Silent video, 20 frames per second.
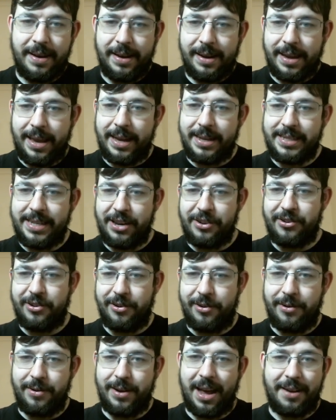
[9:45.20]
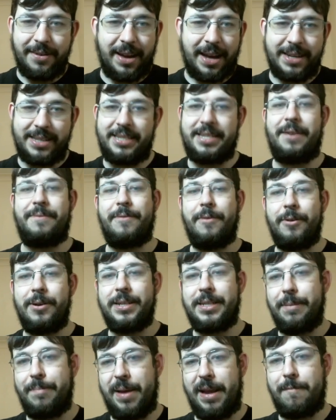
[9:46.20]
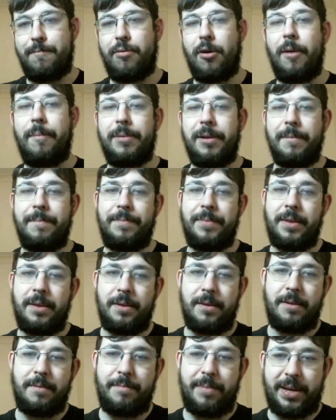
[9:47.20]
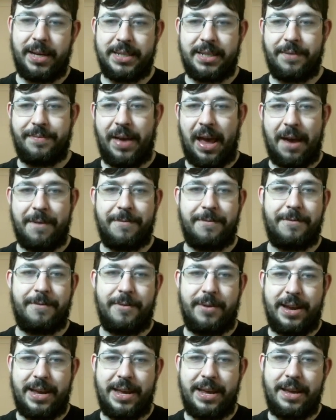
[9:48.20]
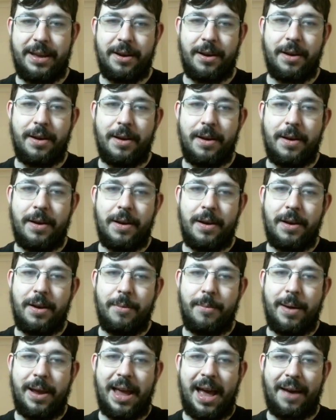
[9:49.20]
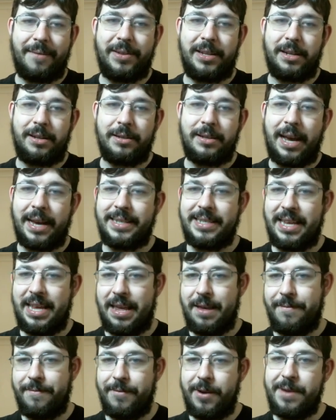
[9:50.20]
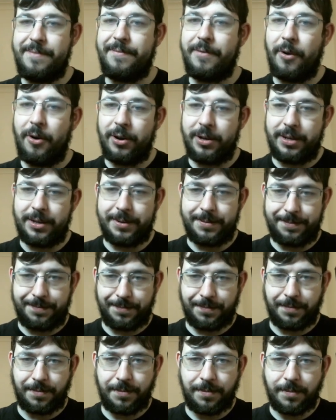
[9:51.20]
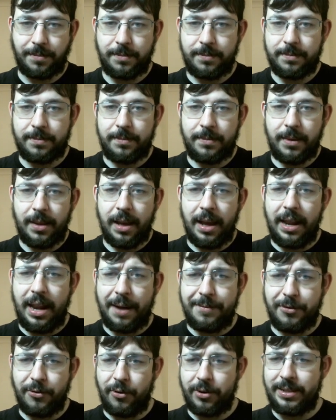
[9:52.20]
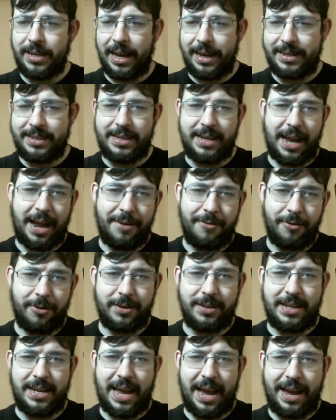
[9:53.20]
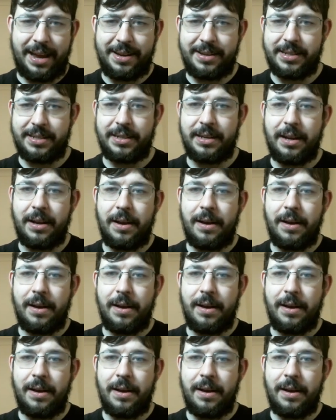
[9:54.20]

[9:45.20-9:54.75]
king c2, now knight c4 is a big problem, because if f3, we have a little knight e3 fork. And after rook takes d8, rook d8,